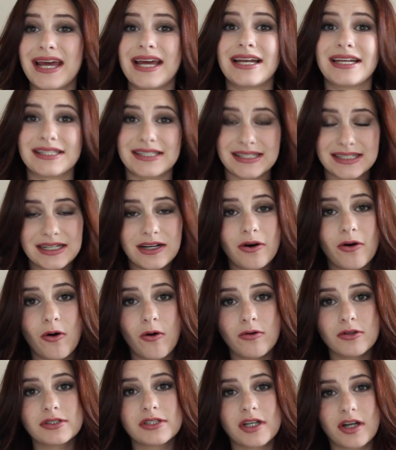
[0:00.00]
and it still
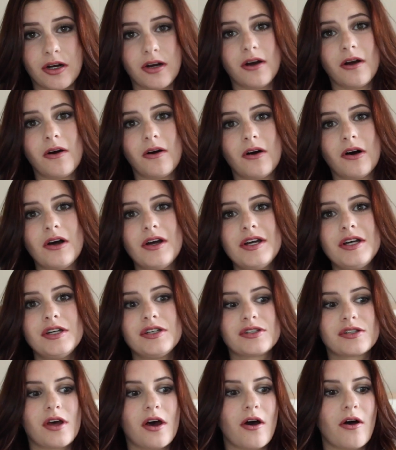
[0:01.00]
holds a curl.
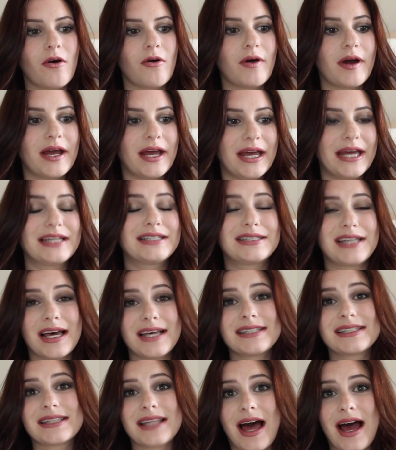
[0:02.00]
So it
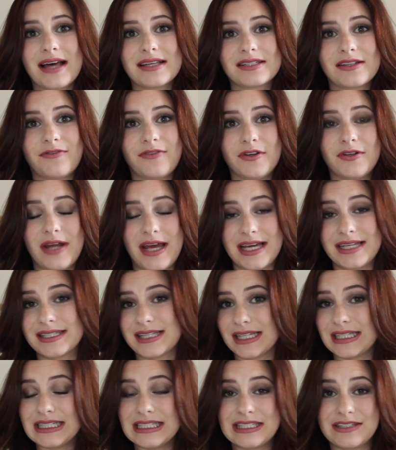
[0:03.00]
does last a few
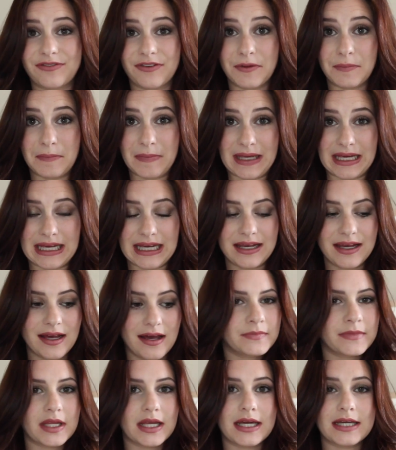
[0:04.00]
days, at least for me.
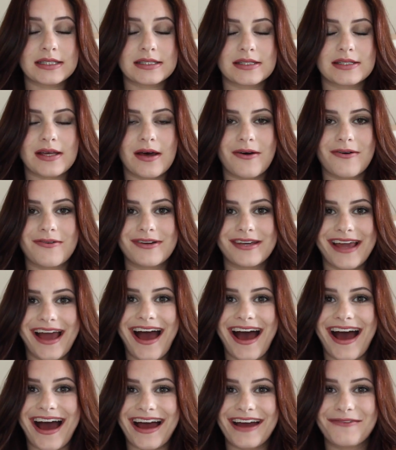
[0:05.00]
And so yeah,